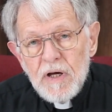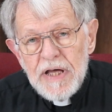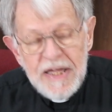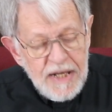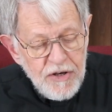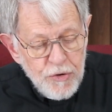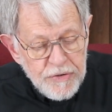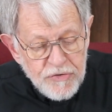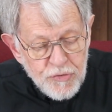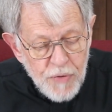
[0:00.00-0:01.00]
In it, you're
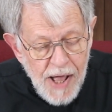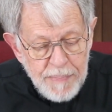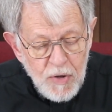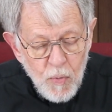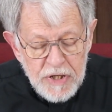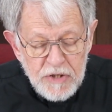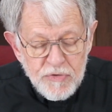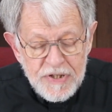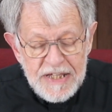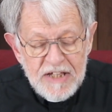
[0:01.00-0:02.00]
describing what you
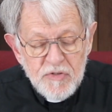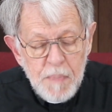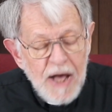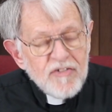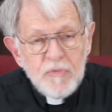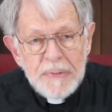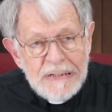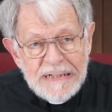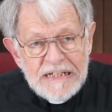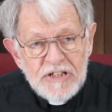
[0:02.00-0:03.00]
see as
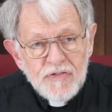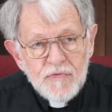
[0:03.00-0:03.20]
possibilities